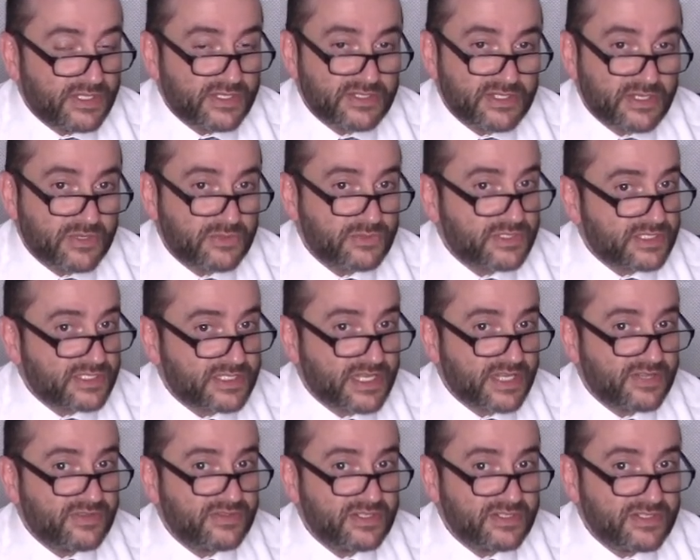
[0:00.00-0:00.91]
has no
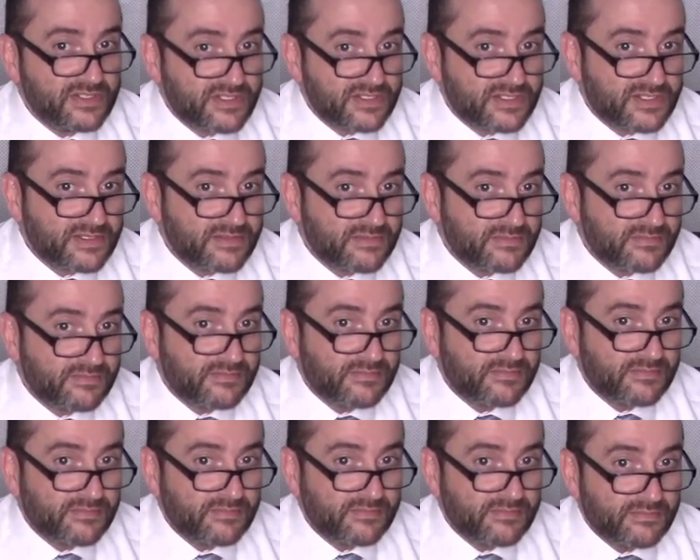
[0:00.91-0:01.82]
descendants.
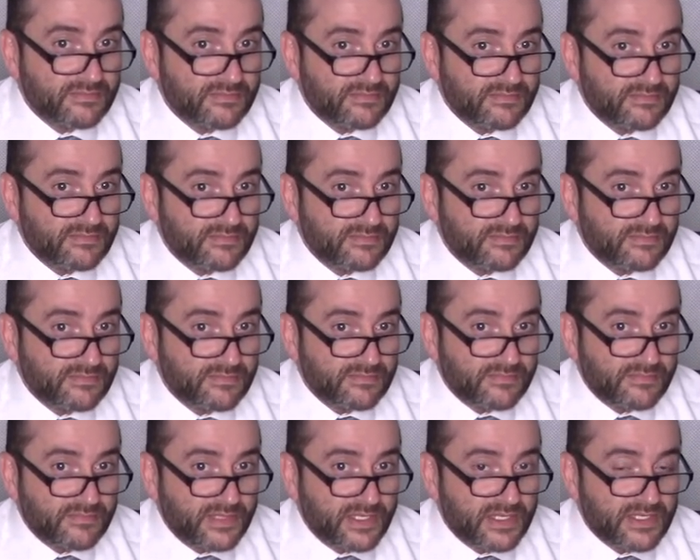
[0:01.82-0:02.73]

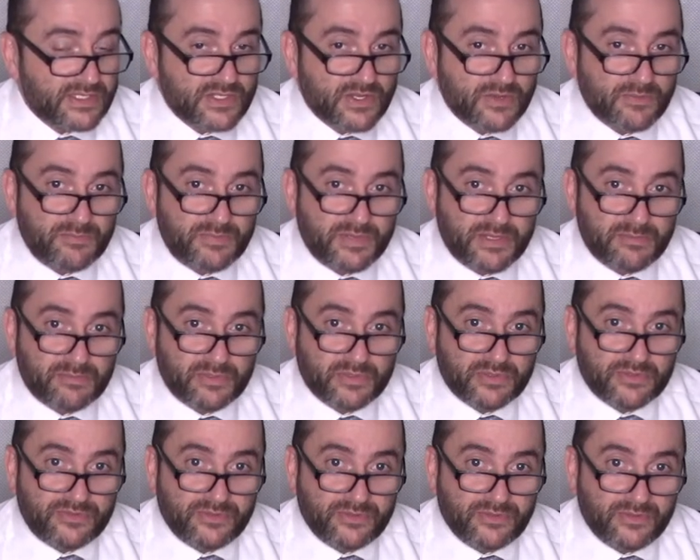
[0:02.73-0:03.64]
He has no
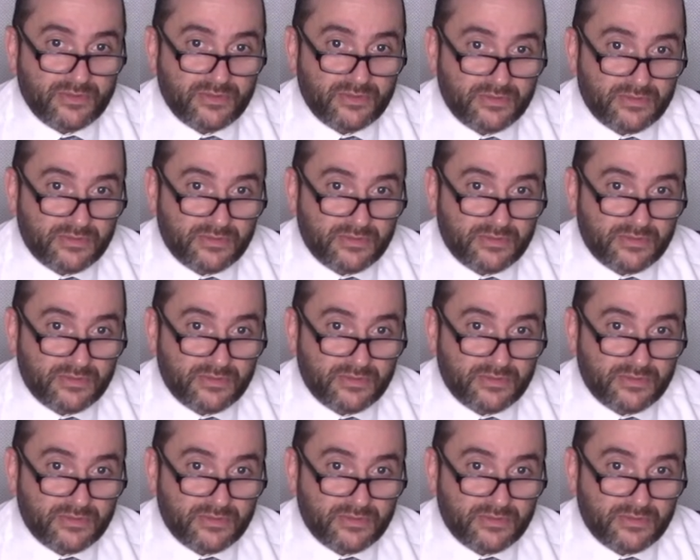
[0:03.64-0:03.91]
people to